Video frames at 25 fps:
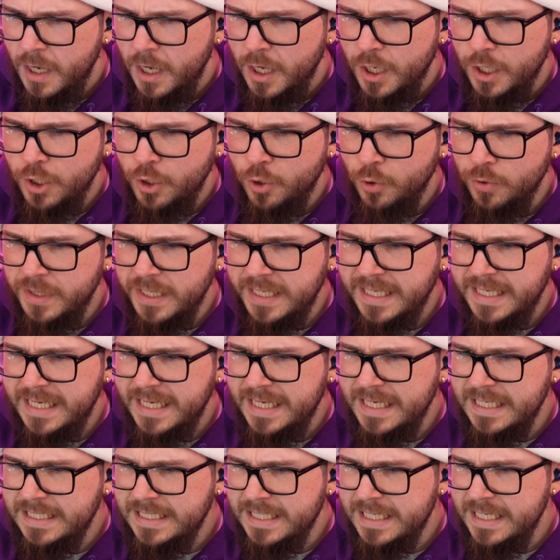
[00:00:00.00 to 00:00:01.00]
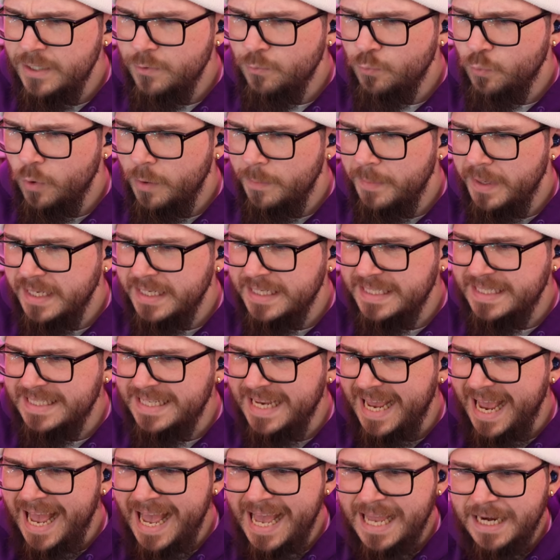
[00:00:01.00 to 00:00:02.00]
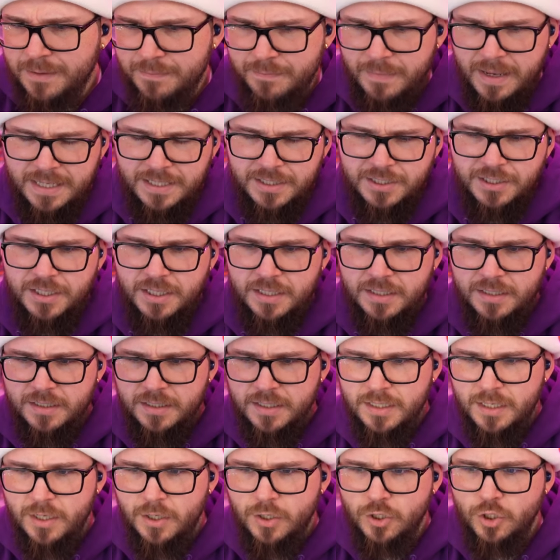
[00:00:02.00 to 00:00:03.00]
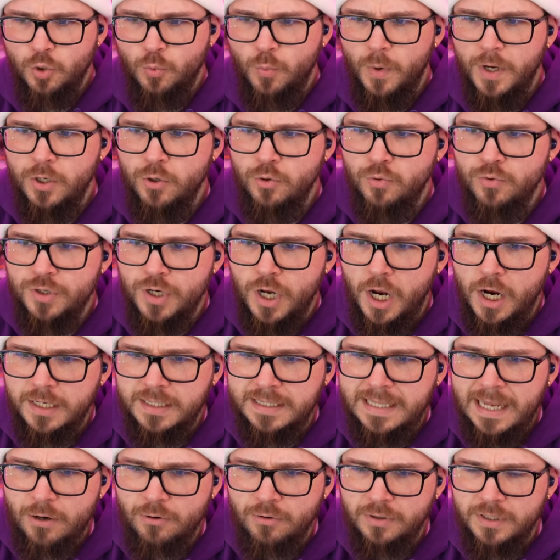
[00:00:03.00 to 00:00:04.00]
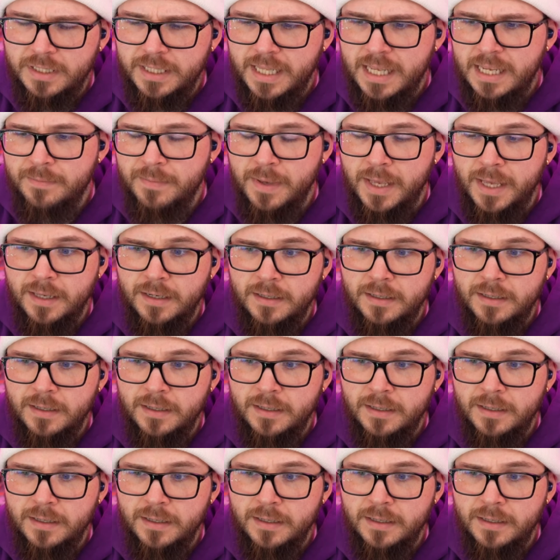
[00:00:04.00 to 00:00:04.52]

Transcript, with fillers: You're the Kijin woman Dad mentioned. The one who knocked out Clayman.